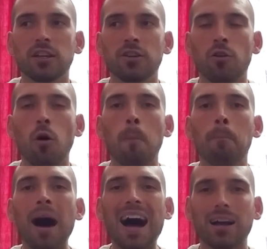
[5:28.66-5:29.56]
your own
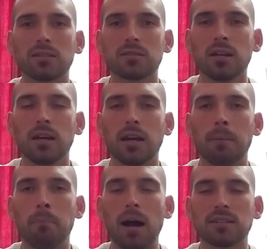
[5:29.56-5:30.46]
box
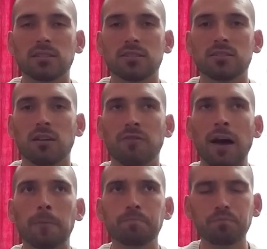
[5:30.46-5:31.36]
and boxing yourself
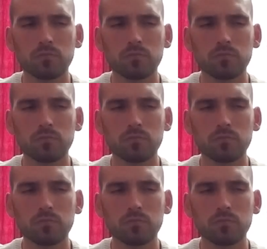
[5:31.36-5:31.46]
out.